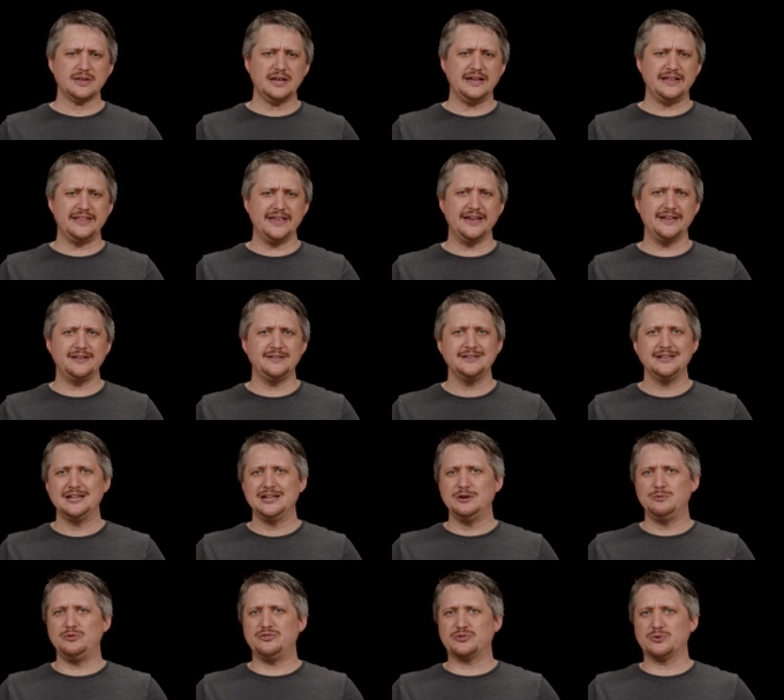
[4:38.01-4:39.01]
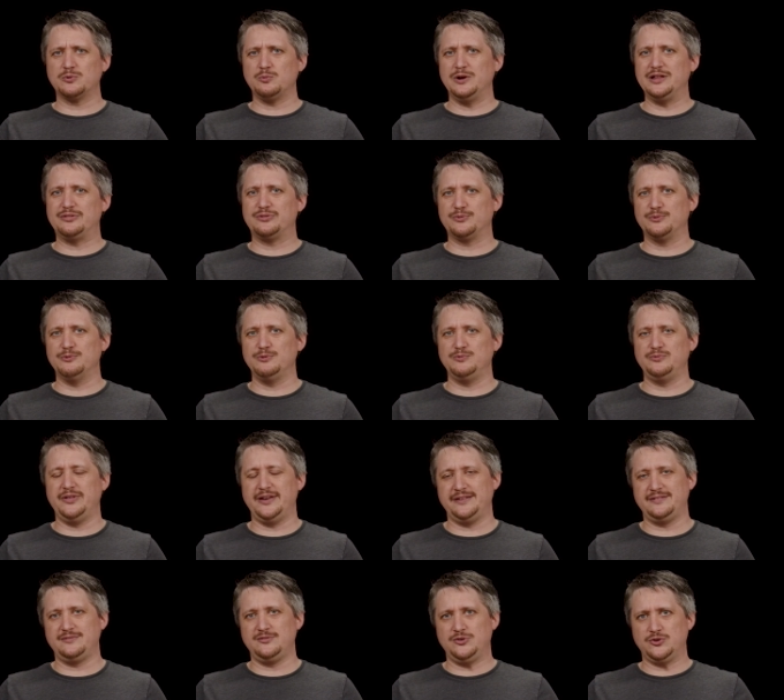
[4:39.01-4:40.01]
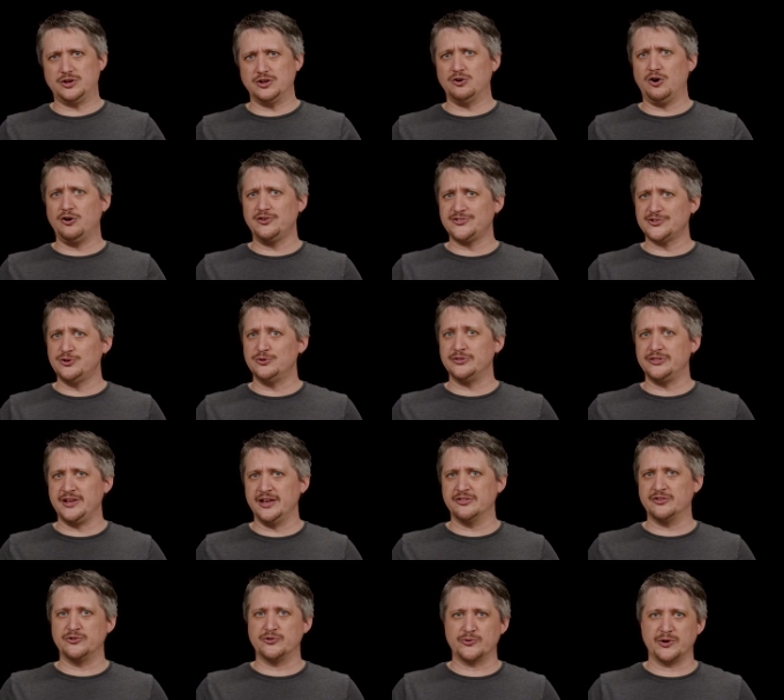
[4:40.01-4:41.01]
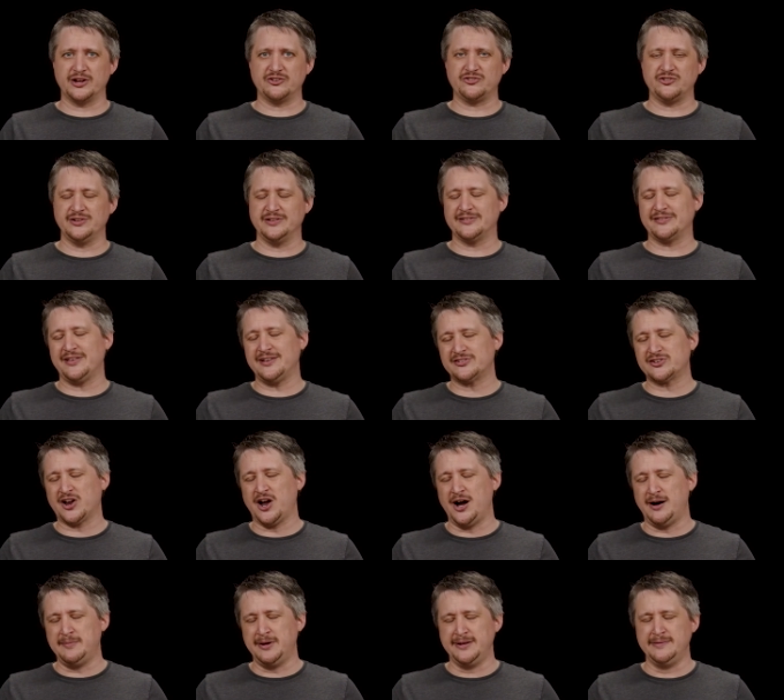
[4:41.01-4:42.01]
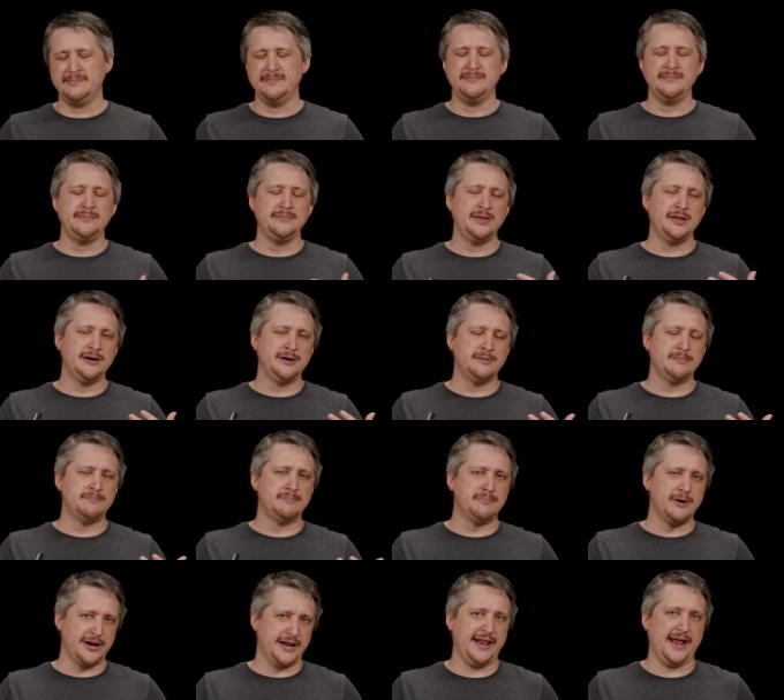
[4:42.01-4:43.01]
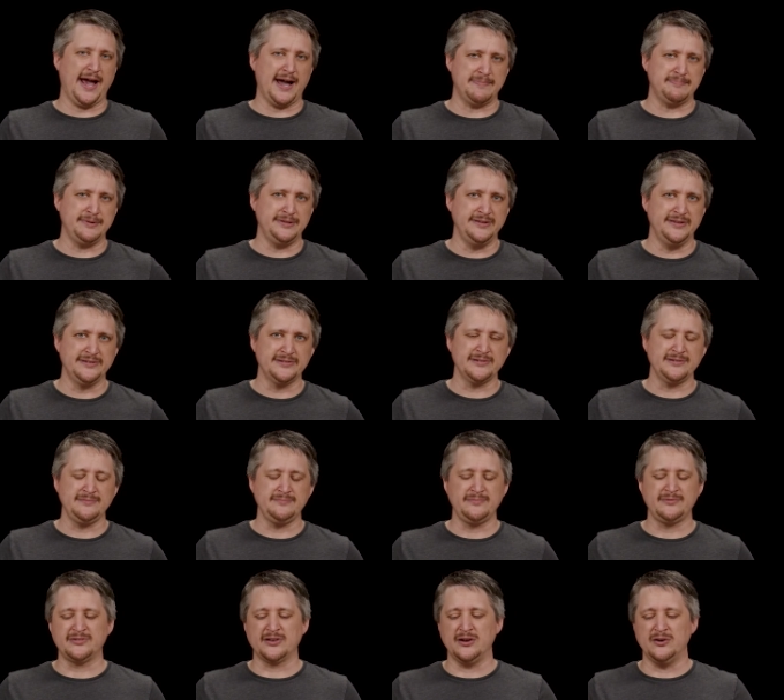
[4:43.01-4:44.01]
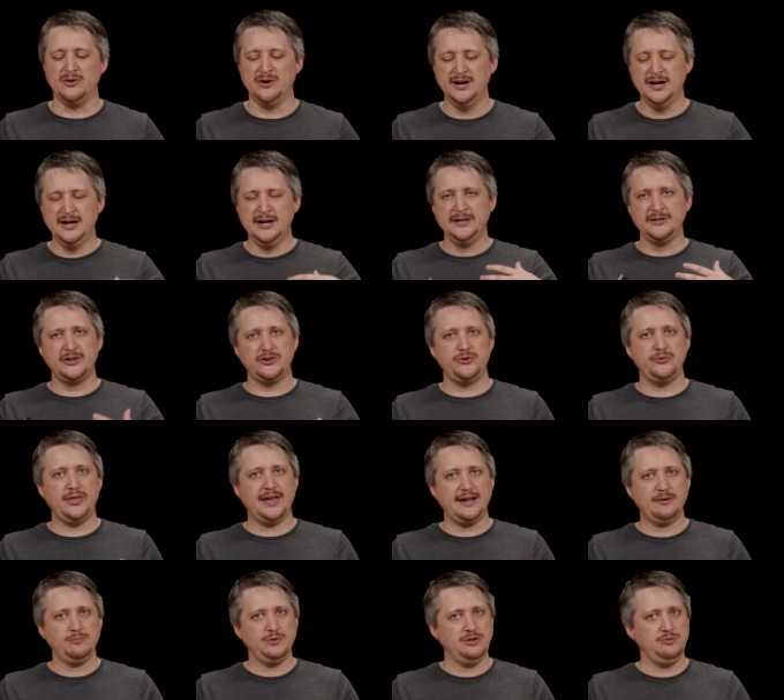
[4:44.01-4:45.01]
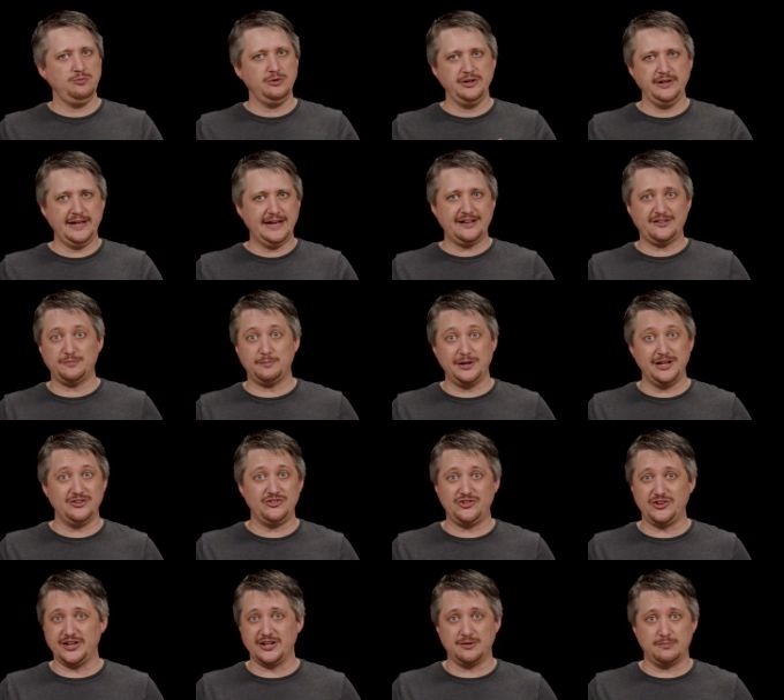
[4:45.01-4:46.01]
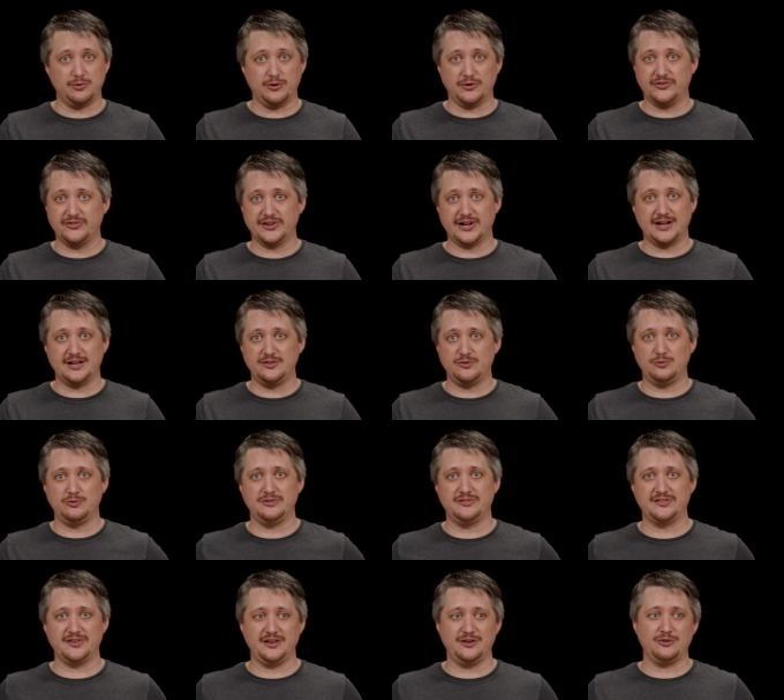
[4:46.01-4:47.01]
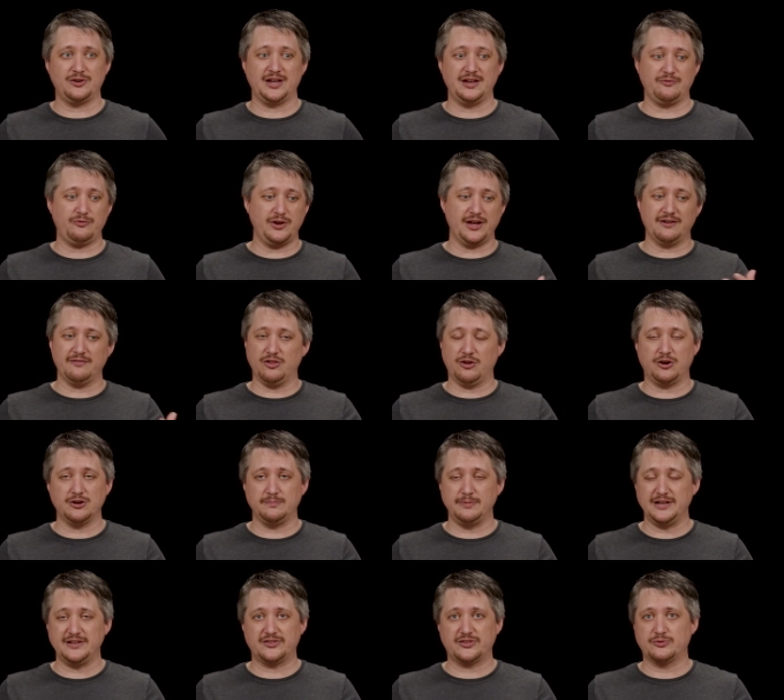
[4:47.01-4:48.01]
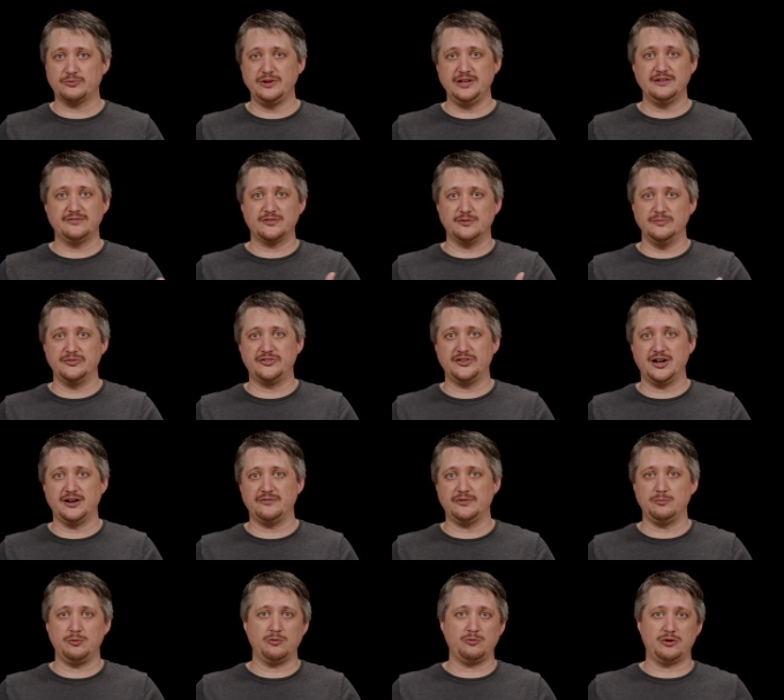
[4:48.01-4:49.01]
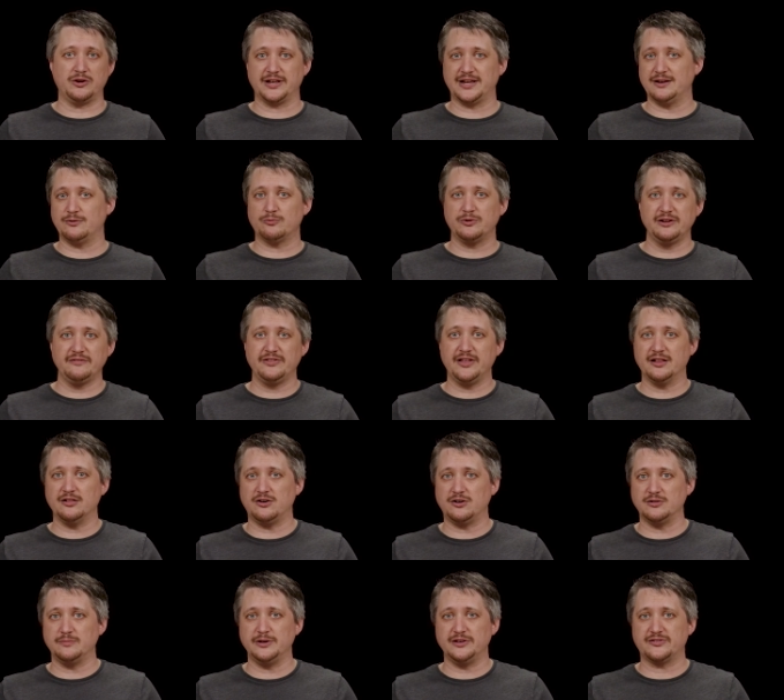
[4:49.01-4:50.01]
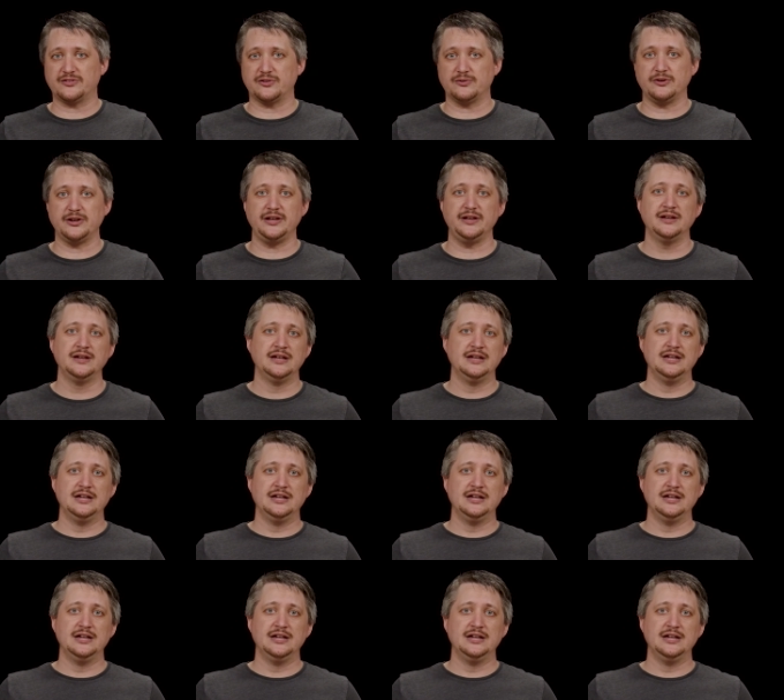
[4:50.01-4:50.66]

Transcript: And then we sort of went through that you can also go the other direction. It's less common, but it happens. So to do that, we would exponentiate on both sides. We would say, okay, if we have log base 3 of some stuff and we want to get rid of that log base 3,